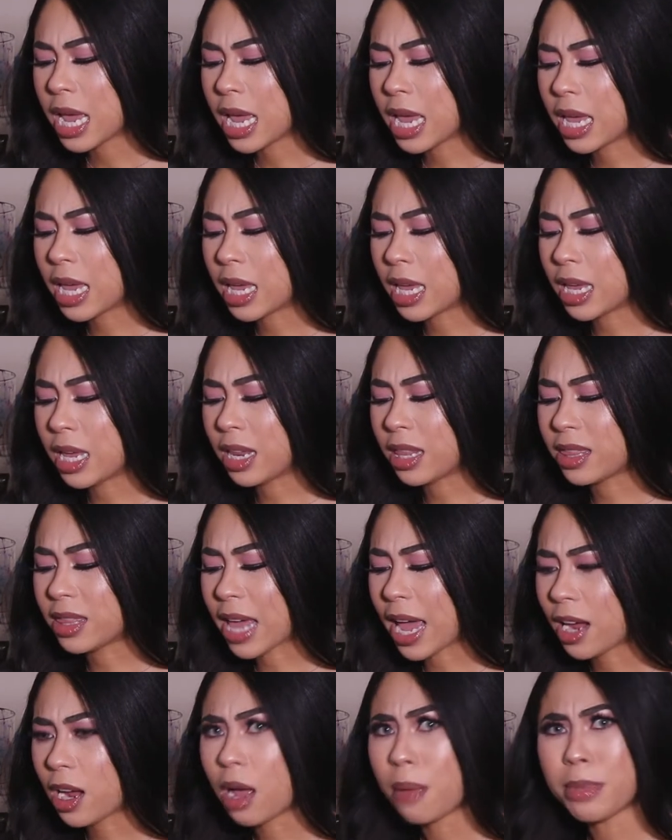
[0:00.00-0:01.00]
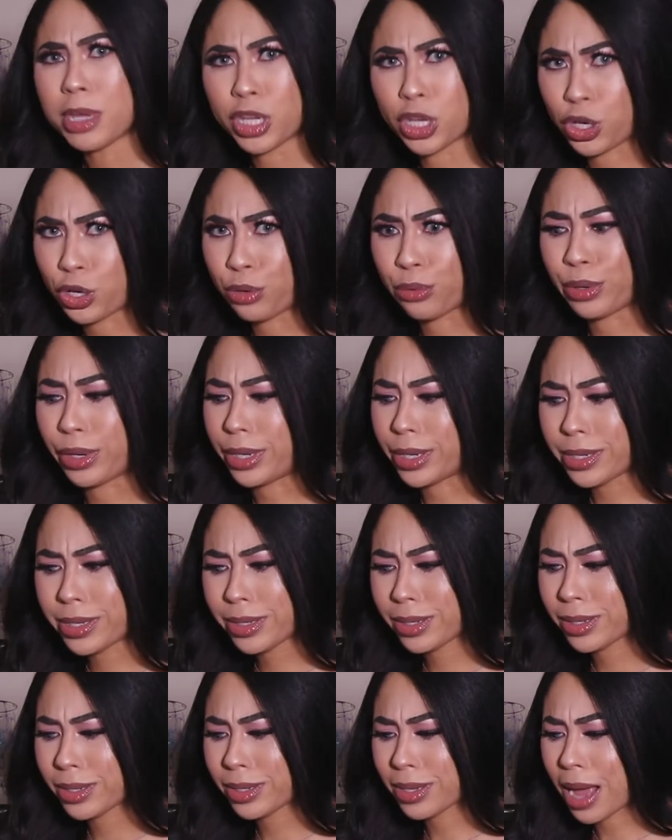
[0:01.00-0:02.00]
And that got me
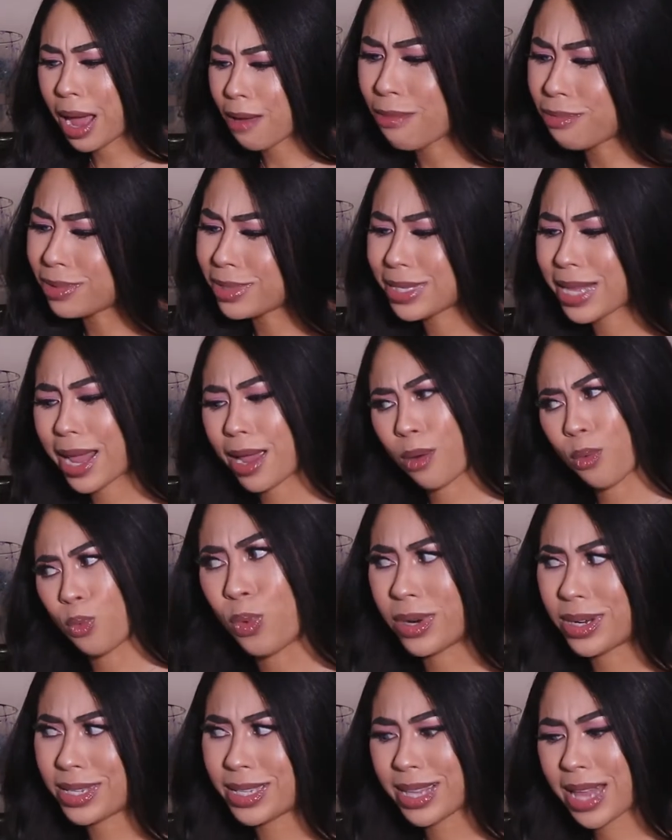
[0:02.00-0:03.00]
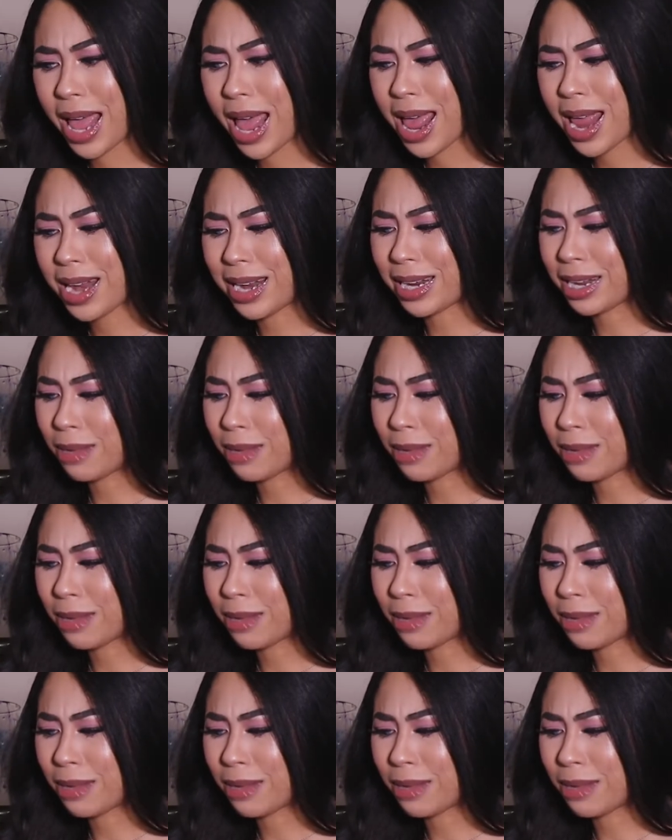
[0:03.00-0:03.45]
curious. I was like, what is that?